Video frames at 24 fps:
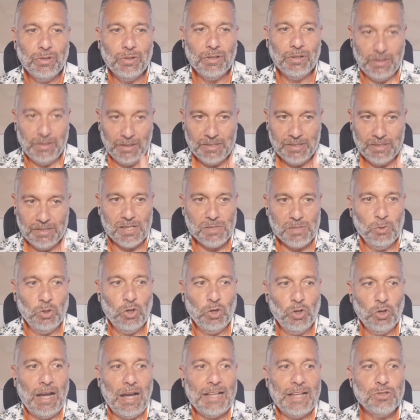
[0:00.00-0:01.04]
He says
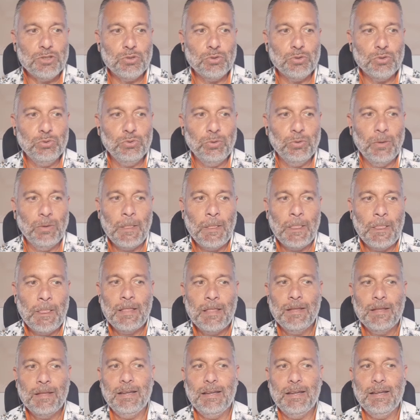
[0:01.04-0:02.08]
more, and to
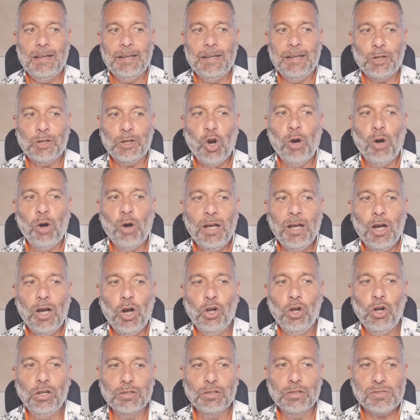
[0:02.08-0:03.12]
cover
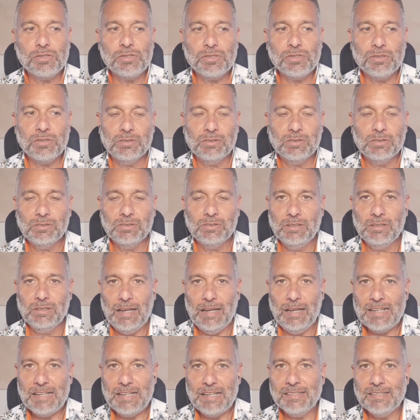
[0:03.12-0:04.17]
holes
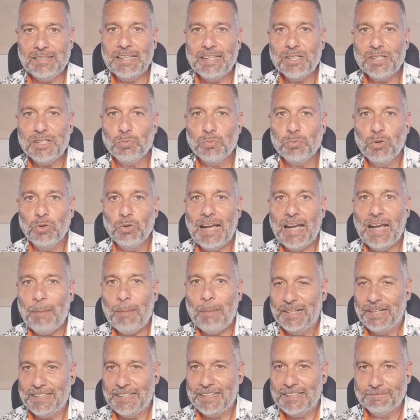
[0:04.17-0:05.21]
as things were
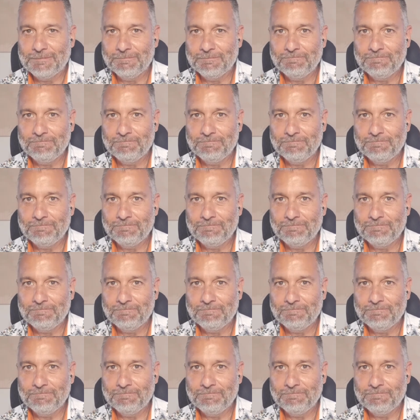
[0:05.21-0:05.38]
happening.